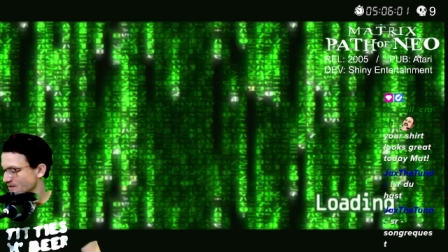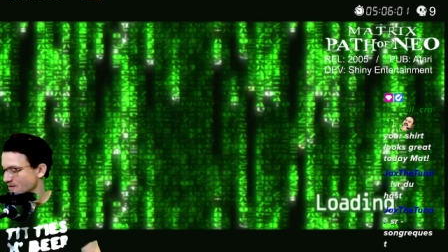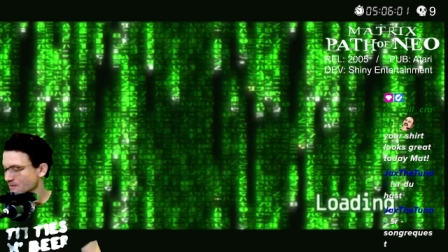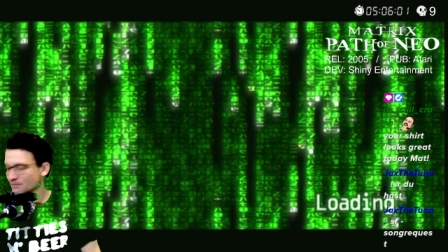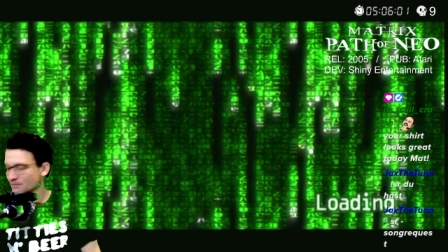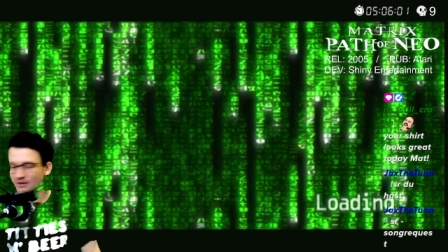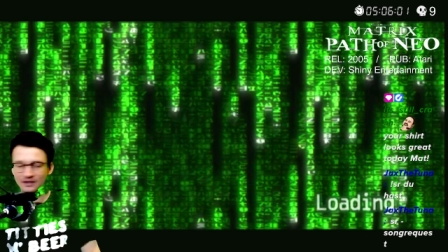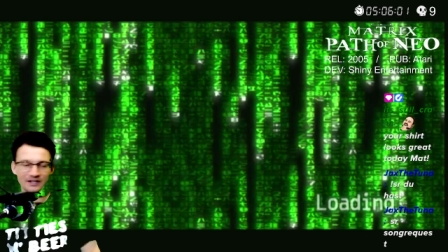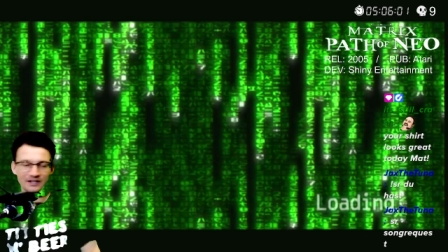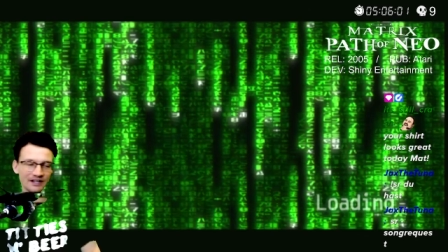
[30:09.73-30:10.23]

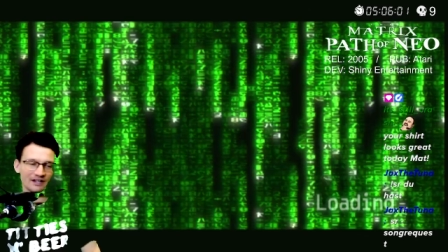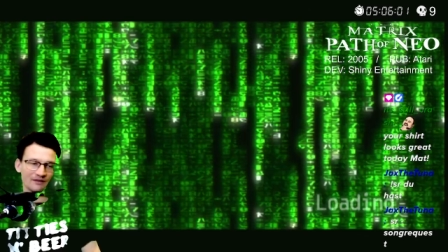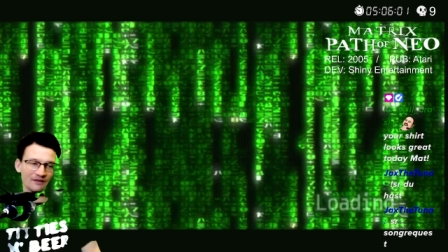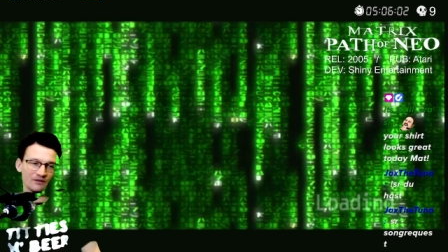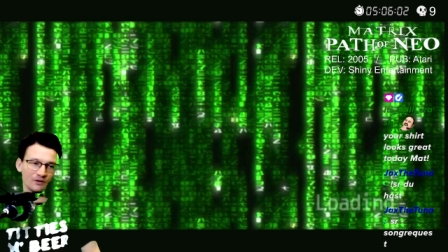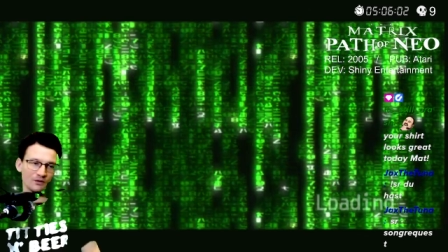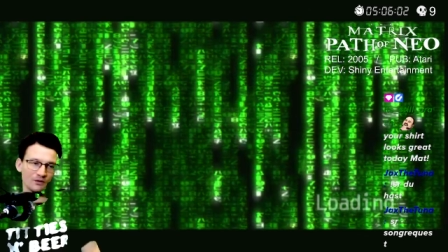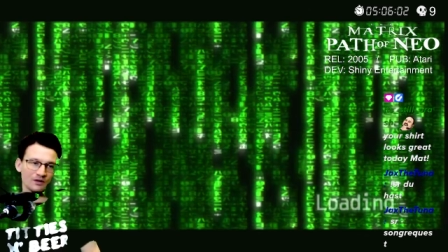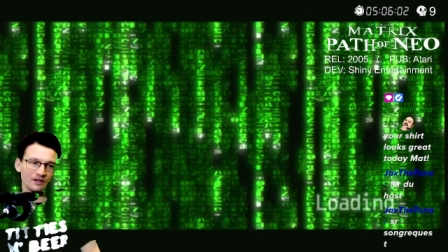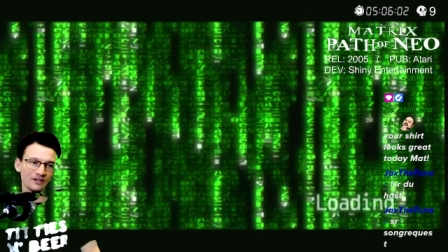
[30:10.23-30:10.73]
but yeah, if
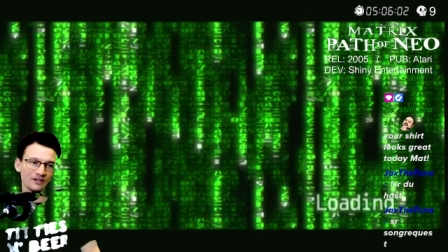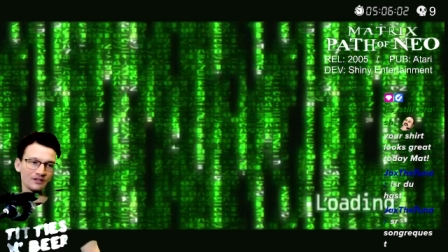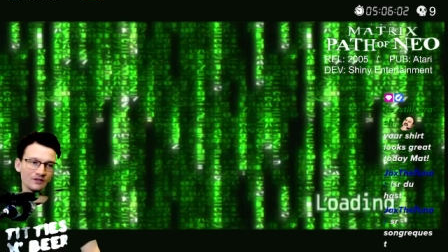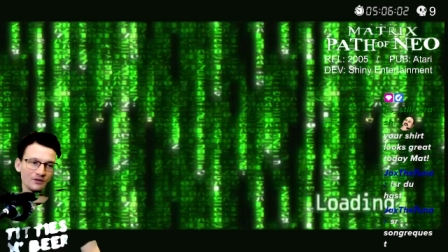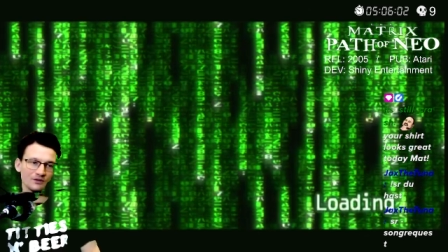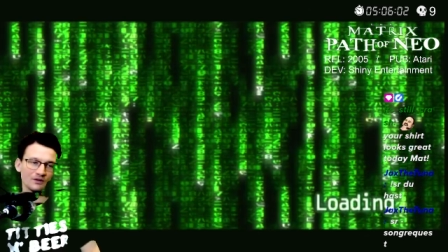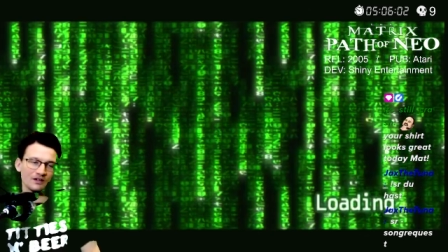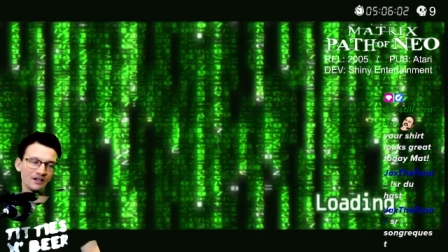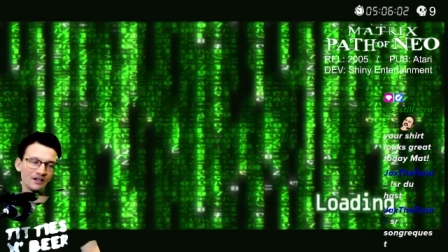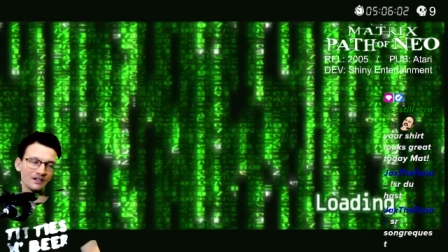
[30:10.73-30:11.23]
you want
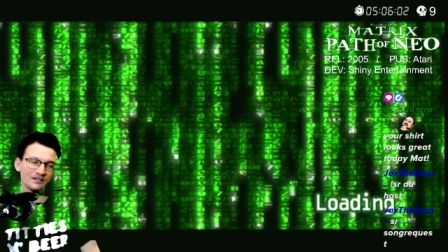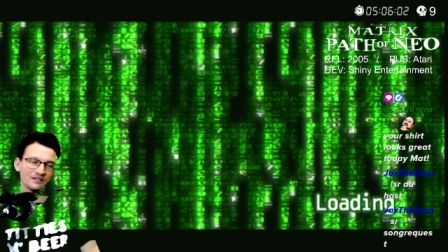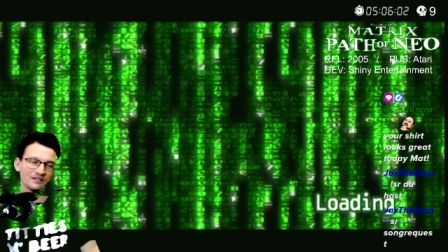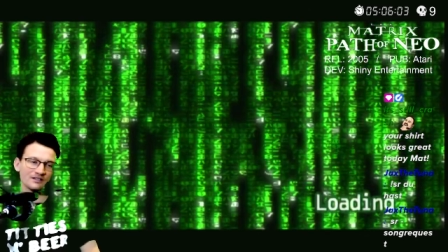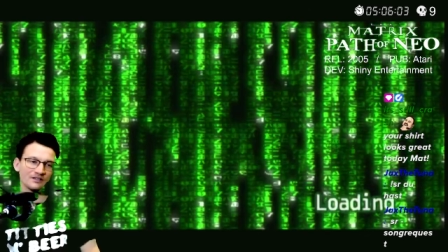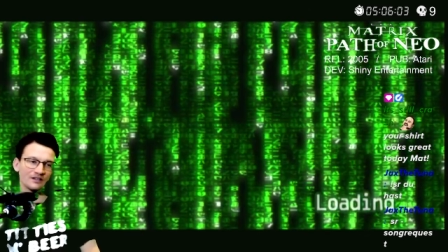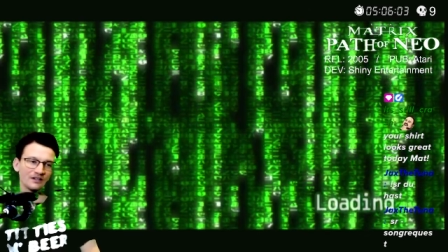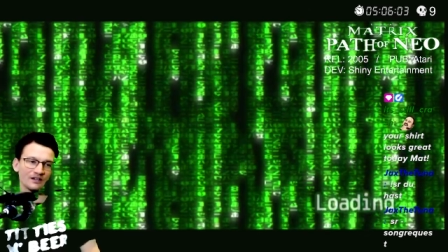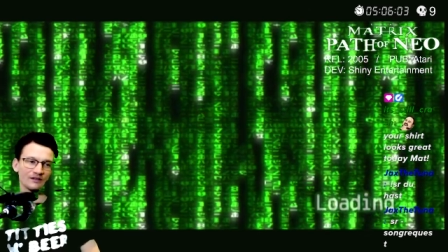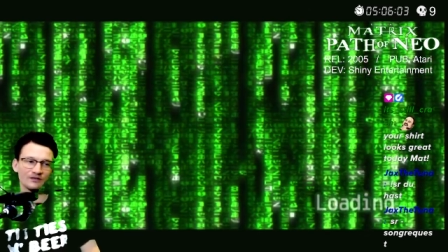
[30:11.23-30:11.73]
do ost,
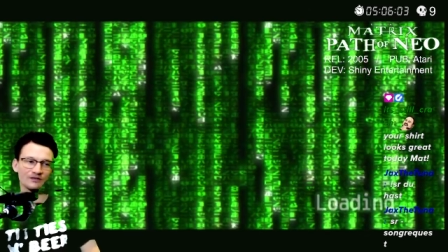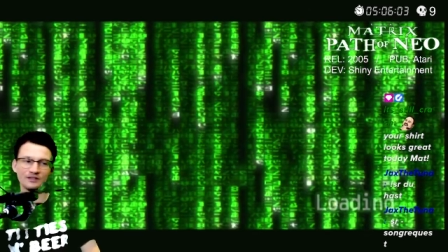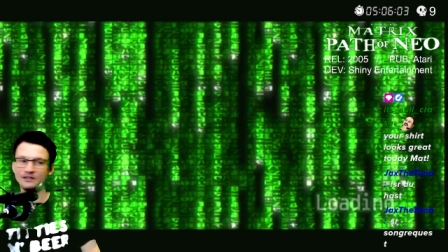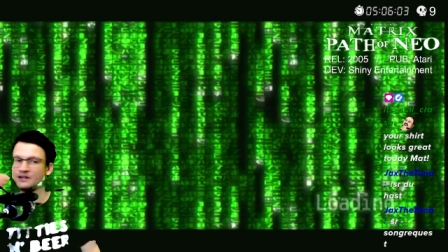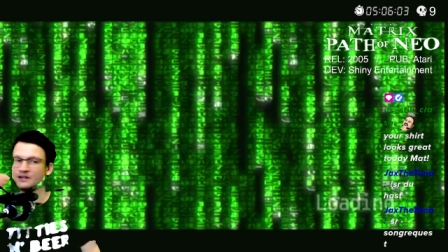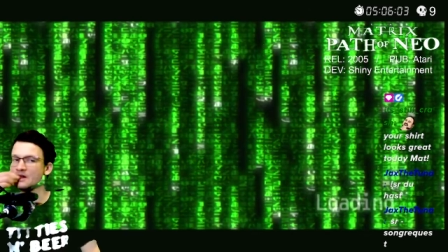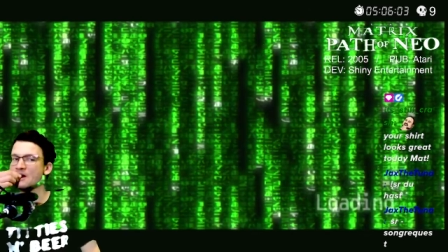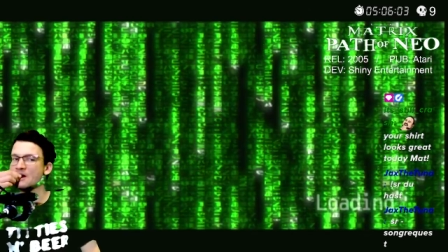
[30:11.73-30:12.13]
you have to